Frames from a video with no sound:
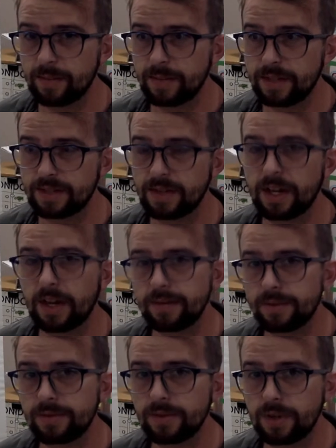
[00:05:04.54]
is very
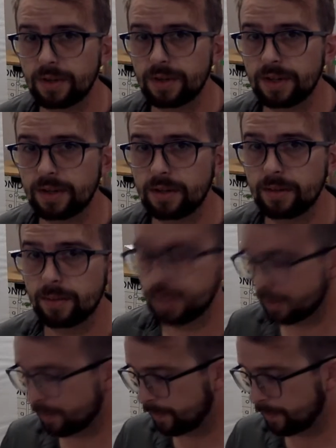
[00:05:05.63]
helpful for early reading.